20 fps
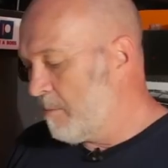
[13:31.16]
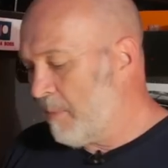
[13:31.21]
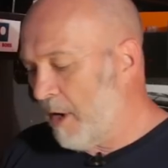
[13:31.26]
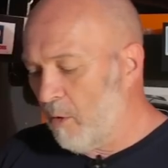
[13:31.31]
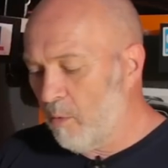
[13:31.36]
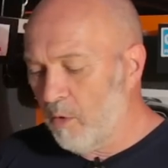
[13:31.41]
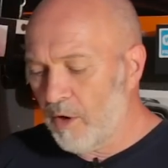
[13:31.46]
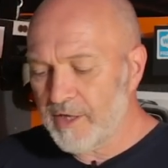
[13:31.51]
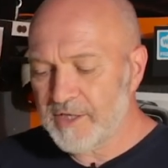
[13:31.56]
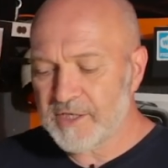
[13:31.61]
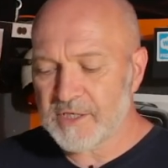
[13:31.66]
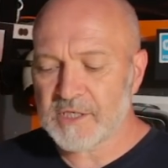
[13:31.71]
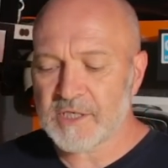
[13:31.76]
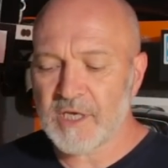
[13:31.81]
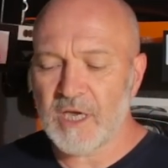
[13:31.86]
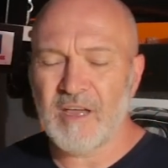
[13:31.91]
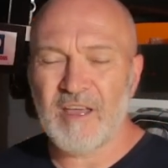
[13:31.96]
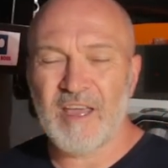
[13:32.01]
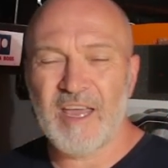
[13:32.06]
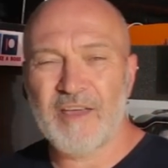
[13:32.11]
but I wanted to
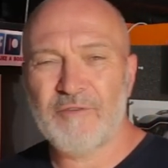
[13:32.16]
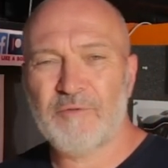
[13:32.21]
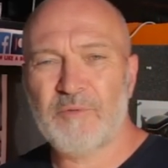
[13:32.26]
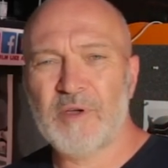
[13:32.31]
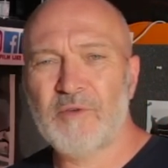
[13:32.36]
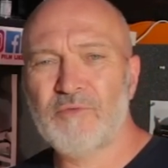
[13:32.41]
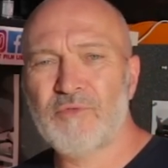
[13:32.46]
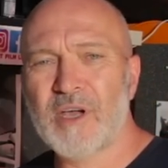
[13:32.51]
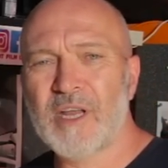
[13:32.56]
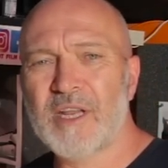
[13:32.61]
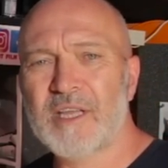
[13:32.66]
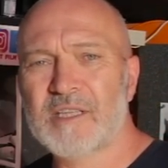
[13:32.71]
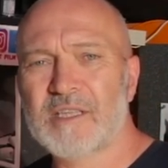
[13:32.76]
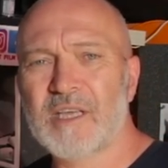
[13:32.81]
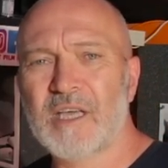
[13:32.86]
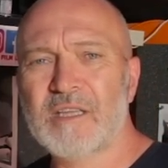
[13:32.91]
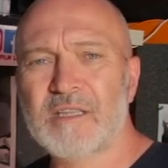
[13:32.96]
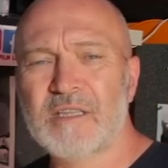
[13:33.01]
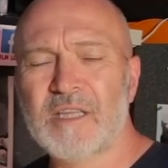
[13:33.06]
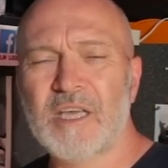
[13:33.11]
see if we really
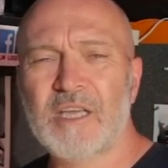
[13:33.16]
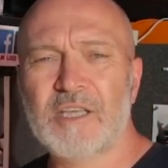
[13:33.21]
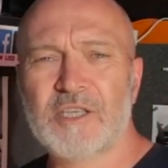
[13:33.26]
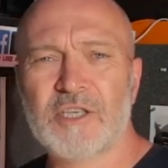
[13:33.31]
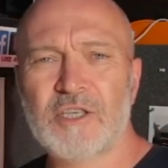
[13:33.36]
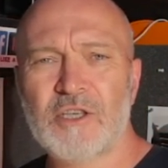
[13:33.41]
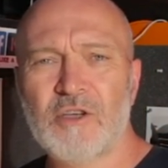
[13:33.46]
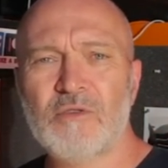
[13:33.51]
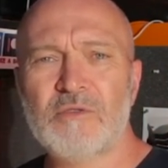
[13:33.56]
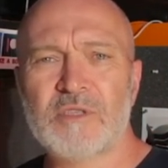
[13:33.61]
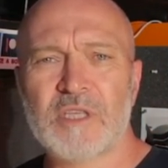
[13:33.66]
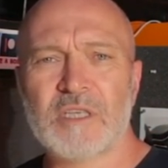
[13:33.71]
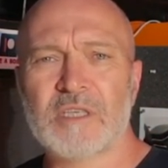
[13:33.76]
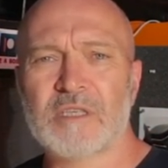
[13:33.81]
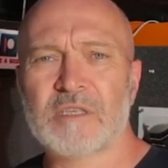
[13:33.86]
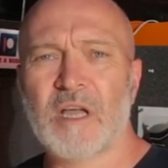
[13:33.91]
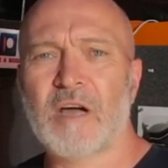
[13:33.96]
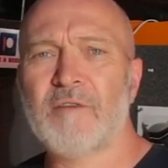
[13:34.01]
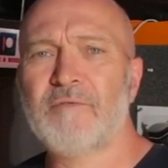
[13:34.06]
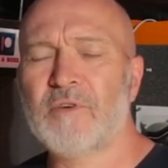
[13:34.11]
did need to use this
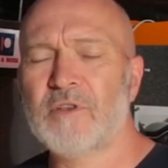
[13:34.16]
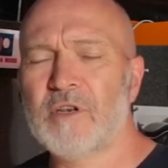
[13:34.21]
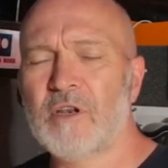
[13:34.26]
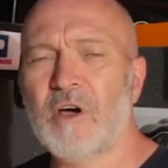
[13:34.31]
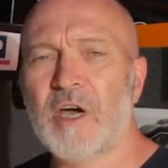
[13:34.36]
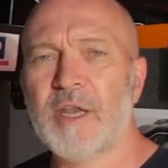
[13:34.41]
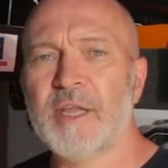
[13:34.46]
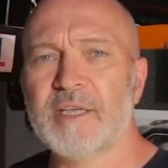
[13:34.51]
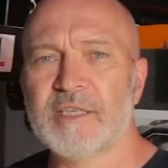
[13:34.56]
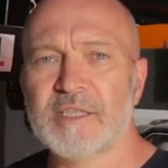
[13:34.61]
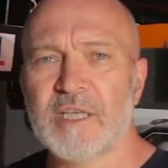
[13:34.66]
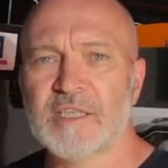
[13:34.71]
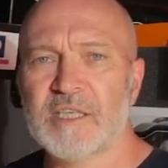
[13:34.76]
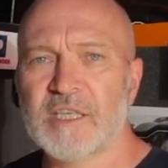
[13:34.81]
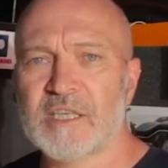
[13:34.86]
stuff online it says